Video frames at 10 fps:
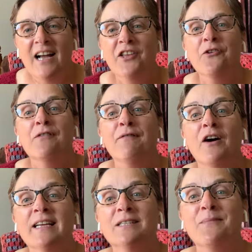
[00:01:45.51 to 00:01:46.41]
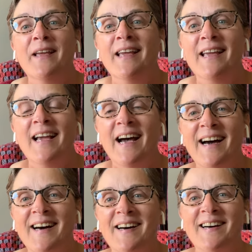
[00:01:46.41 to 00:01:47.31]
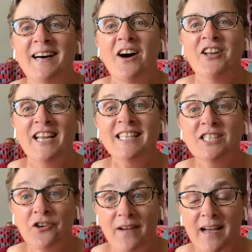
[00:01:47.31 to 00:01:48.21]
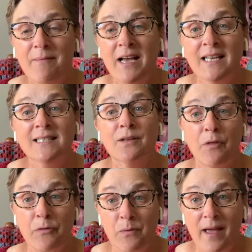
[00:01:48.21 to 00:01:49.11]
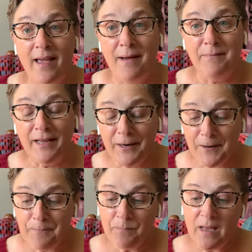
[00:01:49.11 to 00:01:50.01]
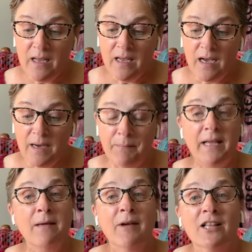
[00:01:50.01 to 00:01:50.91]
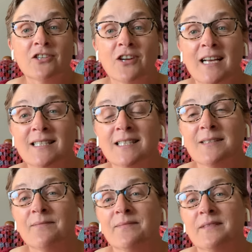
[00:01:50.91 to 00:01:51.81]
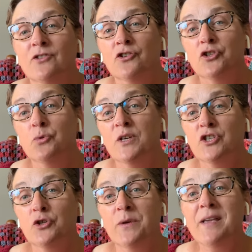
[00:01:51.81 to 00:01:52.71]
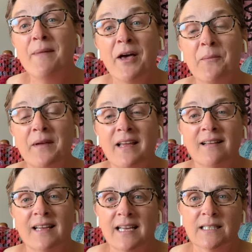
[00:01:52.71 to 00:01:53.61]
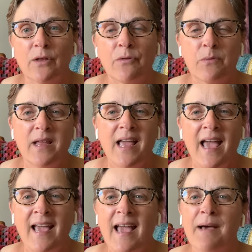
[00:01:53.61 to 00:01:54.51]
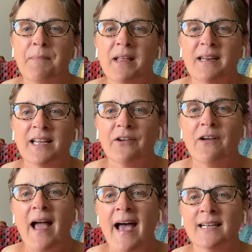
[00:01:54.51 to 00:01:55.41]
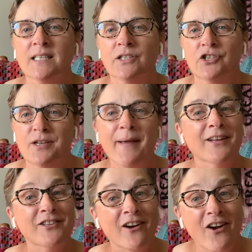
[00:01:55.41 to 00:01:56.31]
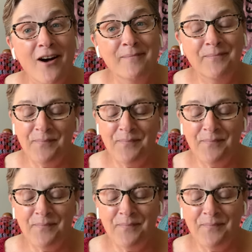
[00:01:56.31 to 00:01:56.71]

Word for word: you can find me uh, on Instagram as the 3am knitter. My email address, should you wish to email me, is 3amknitter at gmail.com.